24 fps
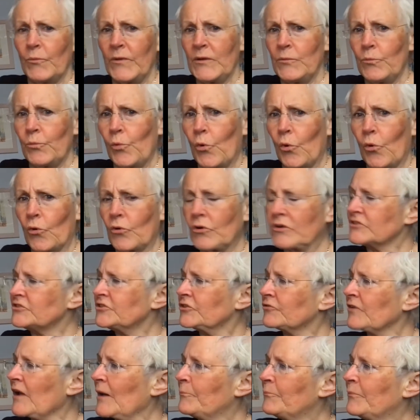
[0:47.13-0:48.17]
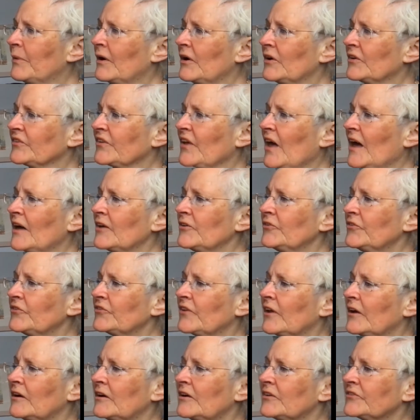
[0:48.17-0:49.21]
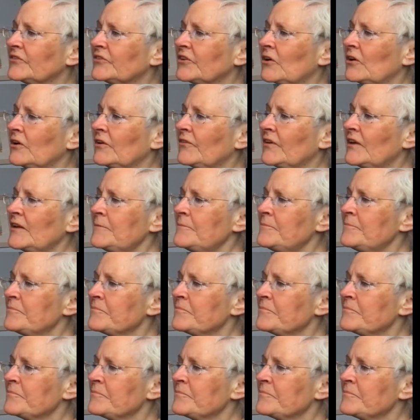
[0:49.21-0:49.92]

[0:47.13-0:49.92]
we walk to Grandpa's house?" asked Oliver.